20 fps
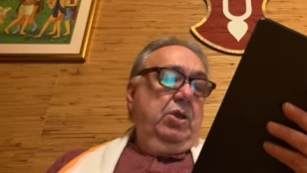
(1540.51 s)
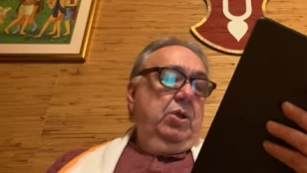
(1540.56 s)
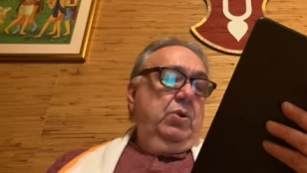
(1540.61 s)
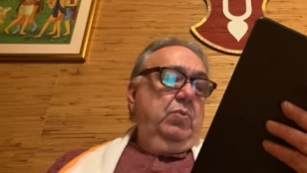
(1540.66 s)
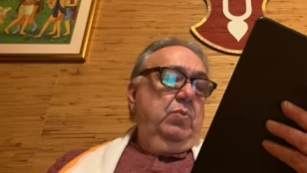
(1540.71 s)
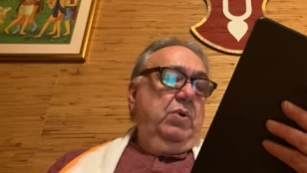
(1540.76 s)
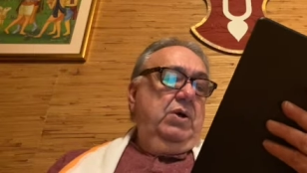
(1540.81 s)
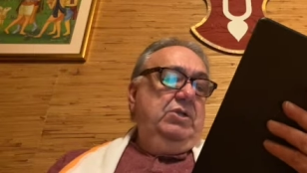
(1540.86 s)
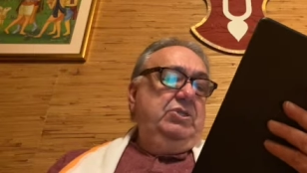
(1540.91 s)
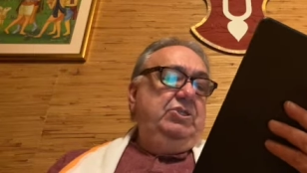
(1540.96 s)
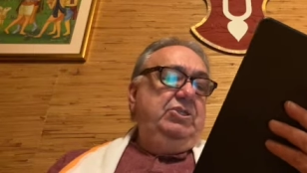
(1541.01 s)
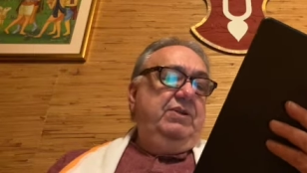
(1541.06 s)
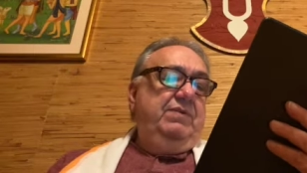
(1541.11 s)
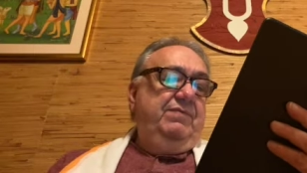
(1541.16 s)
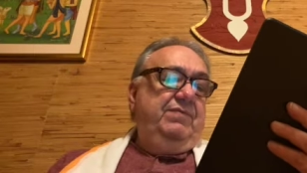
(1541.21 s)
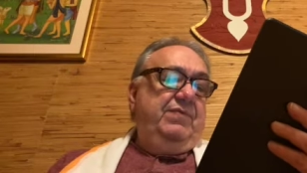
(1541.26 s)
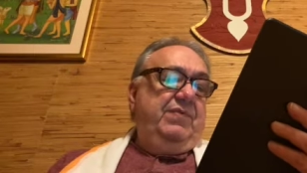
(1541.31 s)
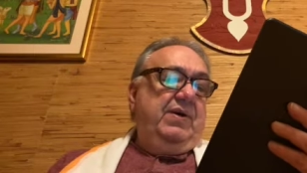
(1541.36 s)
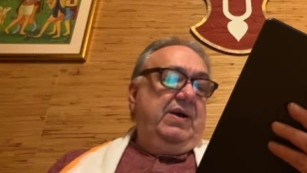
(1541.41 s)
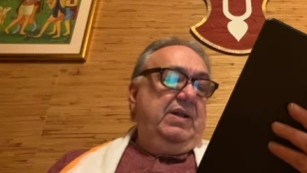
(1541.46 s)
One should
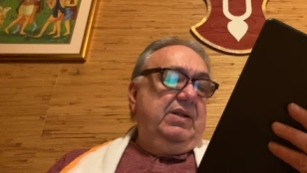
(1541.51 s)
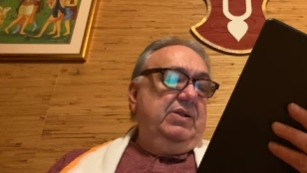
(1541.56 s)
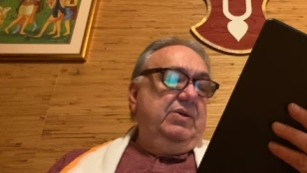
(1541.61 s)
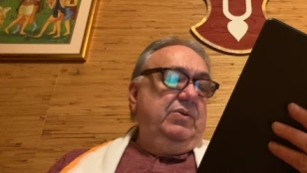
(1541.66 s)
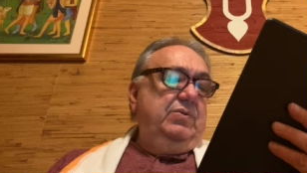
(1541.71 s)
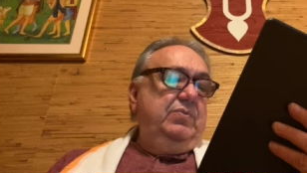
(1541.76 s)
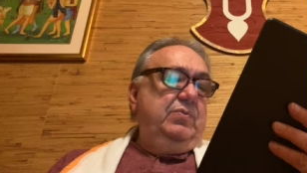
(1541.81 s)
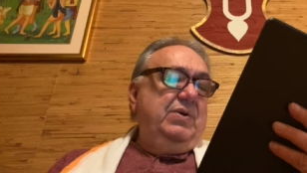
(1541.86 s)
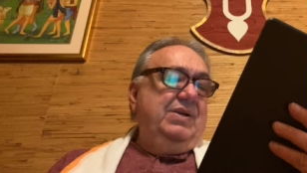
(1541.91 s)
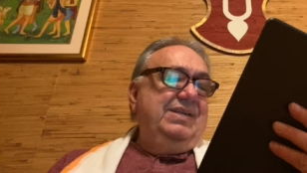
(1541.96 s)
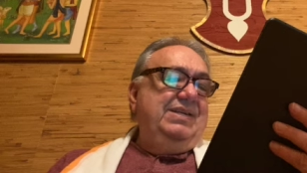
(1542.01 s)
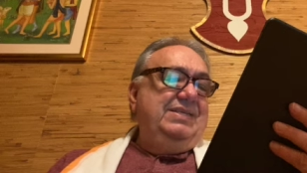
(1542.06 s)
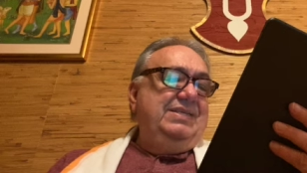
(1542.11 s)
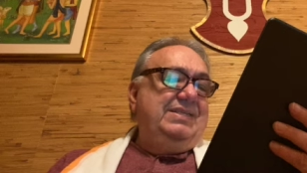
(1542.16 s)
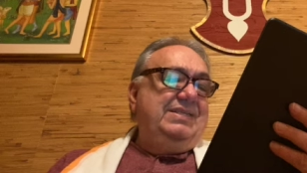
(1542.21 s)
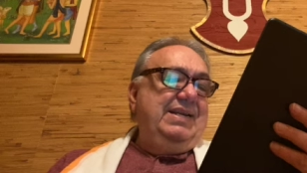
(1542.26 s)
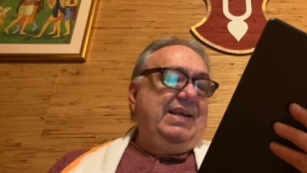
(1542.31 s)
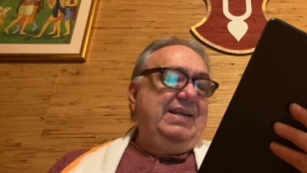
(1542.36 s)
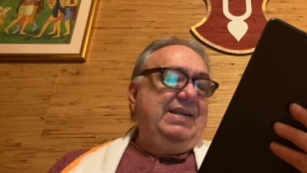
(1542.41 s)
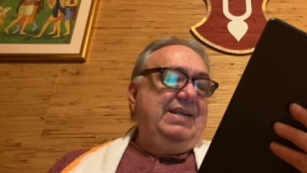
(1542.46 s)
follow what is
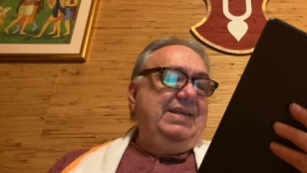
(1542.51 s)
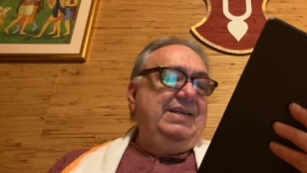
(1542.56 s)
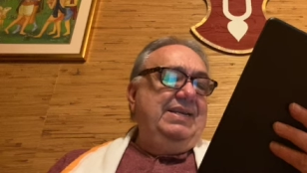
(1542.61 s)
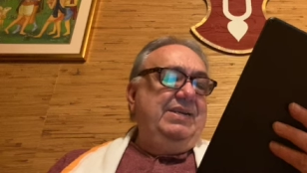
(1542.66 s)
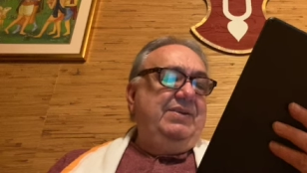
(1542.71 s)
stated in